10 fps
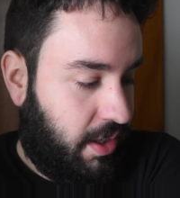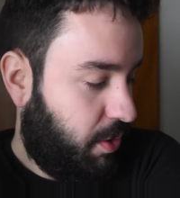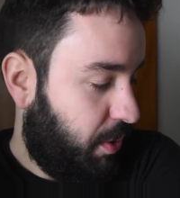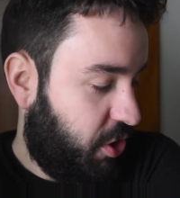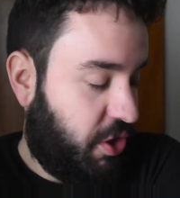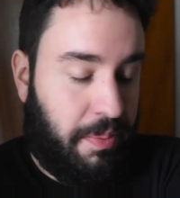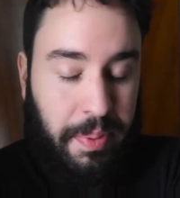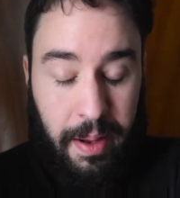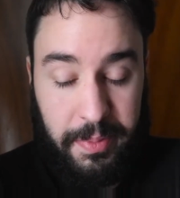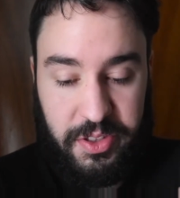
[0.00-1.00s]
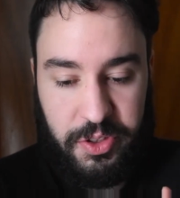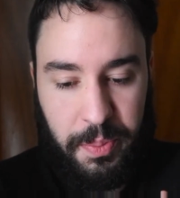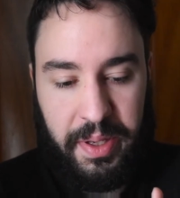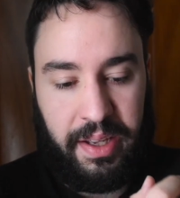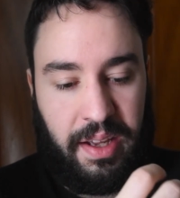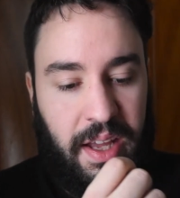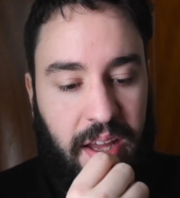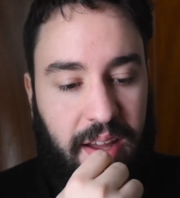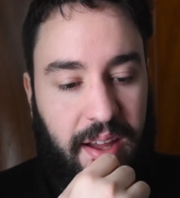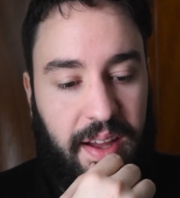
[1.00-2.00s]
to a ship, I'm assuming.
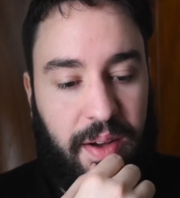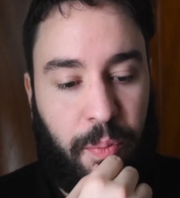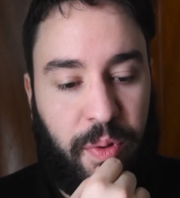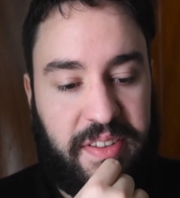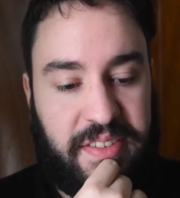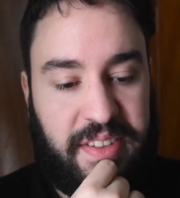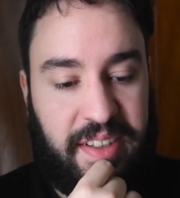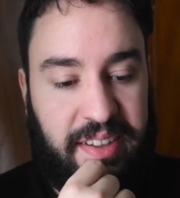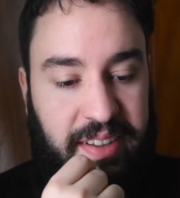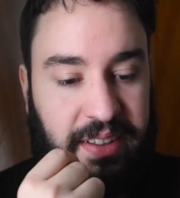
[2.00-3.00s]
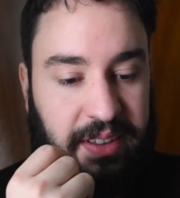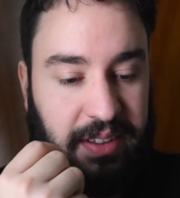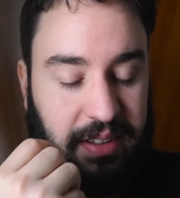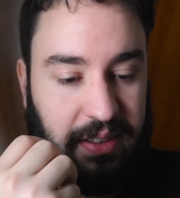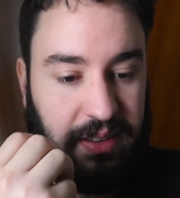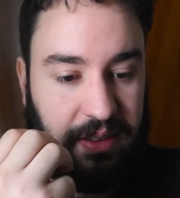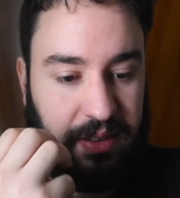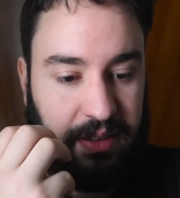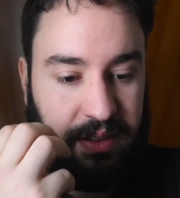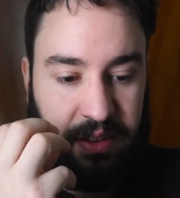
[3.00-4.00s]
We see
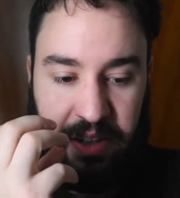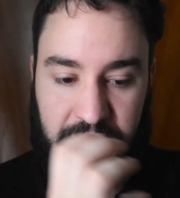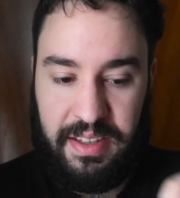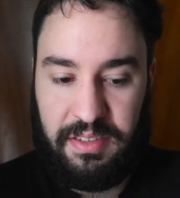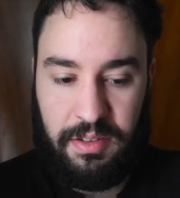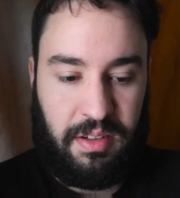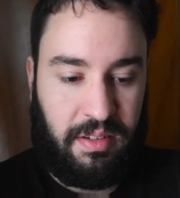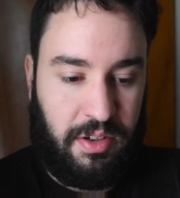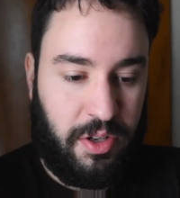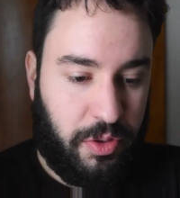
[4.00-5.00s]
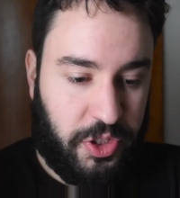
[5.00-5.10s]
these new